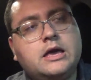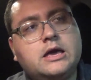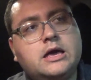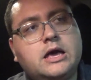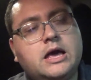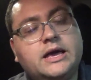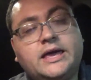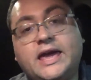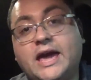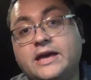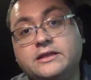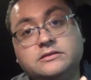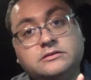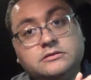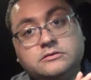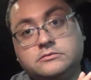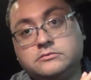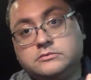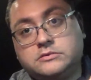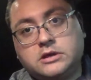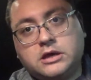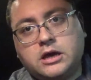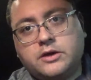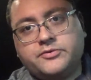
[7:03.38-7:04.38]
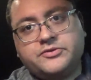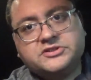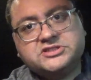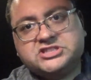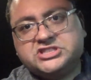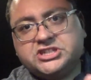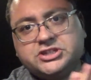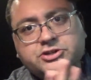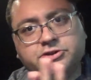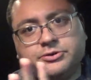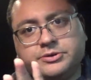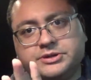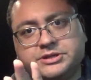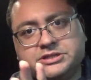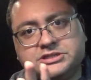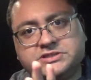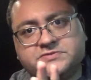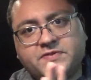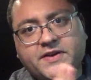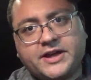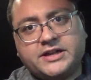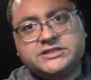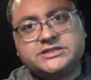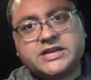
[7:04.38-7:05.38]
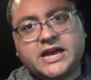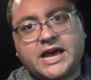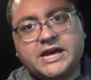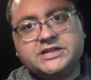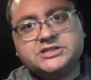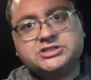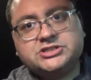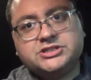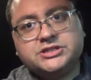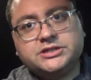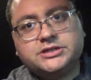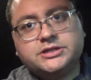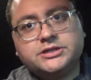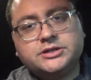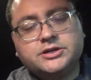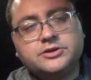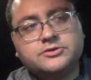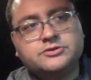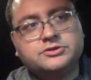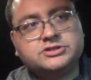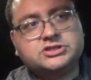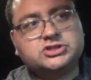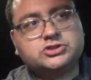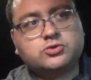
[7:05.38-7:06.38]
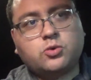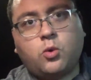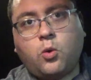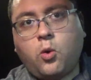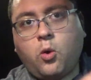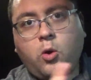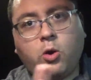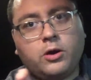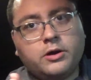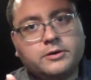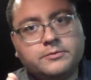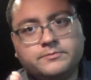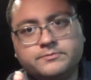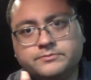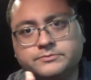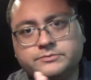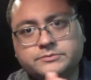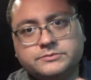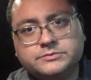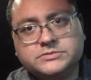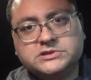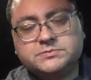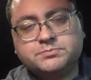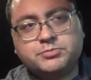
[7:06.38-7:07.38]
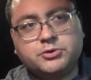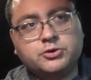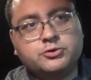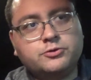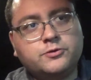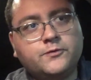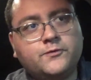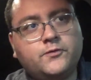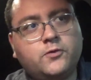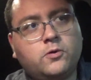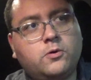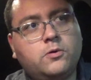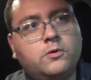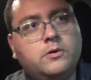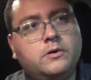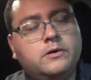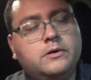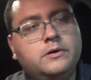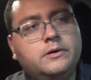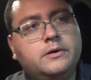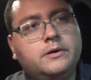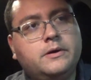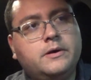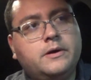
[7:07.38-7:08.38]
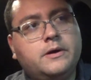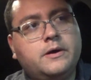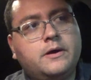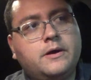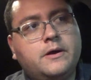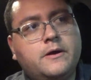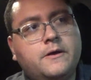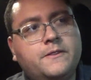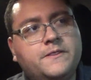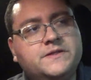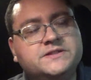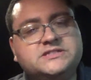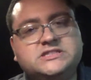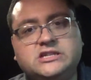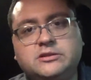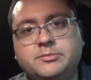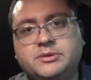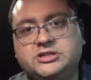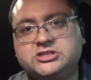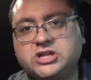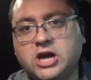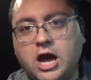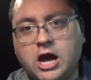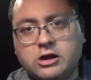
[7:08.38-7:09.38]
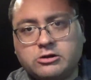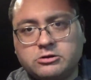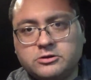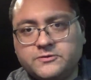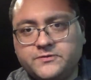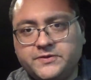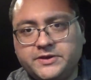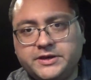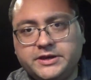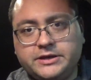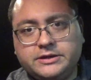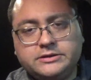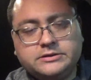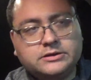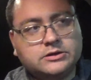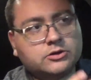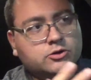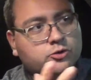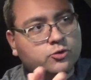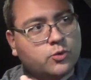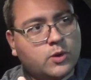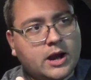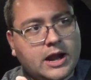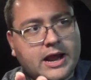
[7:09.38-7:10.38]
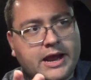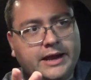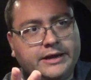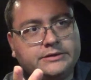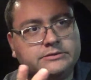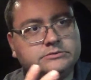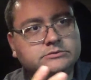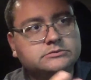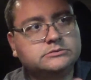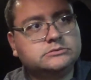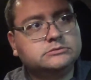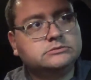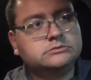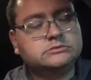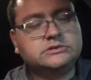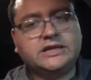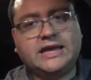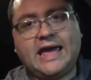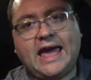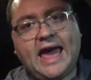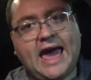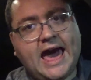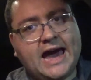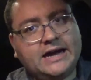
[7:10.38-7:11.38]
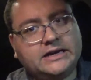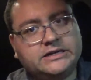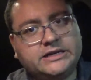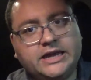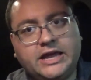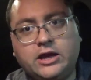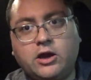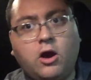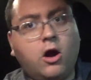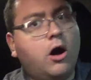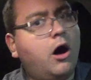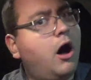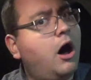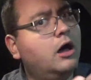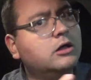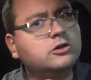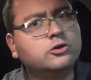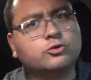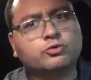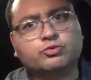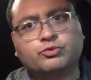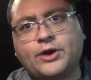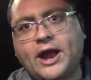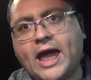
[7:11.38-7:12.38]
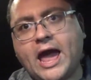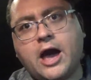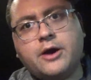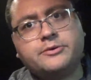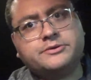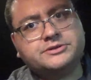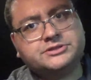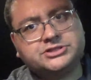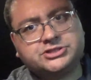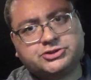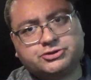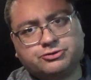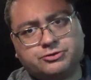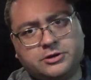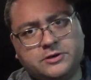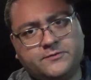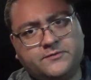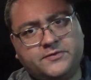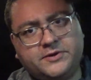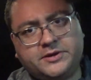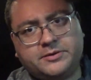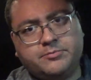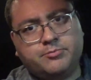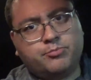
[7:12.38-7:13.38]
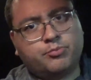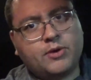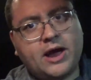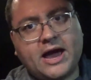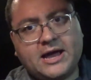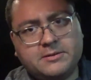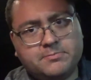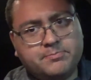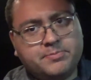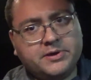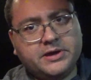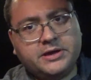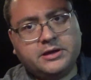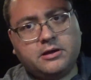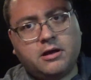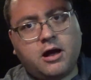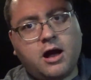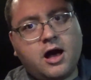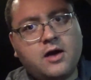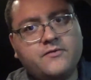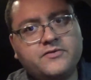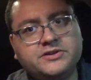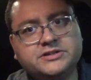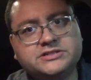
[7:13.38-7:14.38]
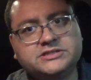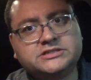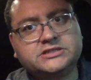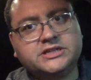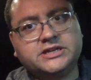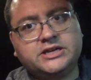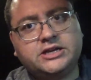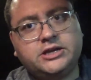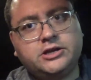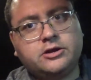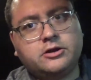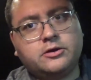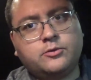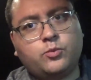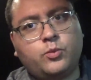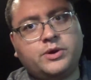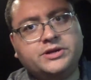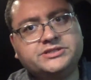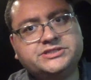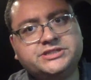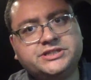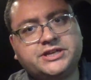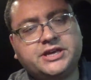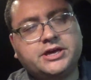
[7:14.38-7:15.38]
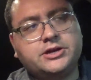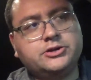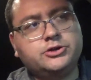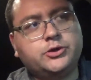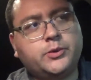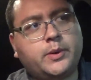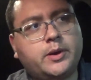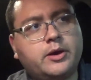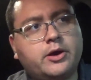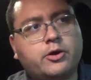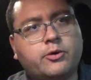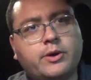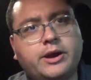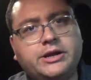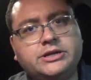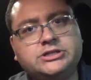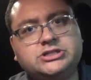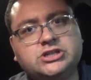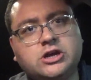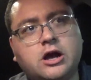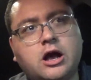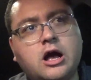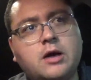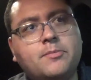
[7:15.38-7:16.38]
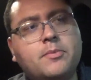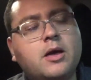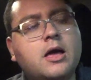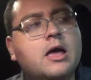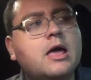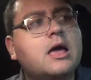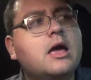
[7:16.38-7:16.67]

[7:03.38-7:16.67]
Again, the scenery is fantastic. The score is beautiful. The cinematography, great. The acting all around is terrific. And Brad Pitt, obviously here, once again, doing a great job.